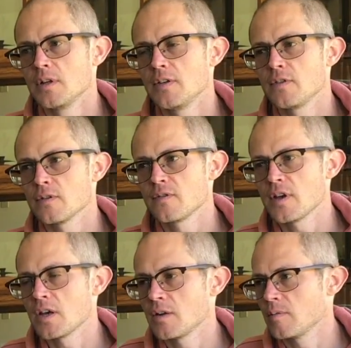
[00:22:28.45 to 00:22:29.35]
if you're a
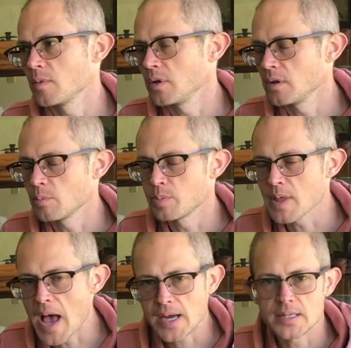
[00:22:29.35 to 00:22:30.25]
fan of
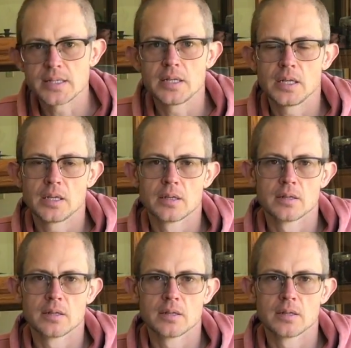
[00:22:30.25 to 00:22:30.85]
black tea,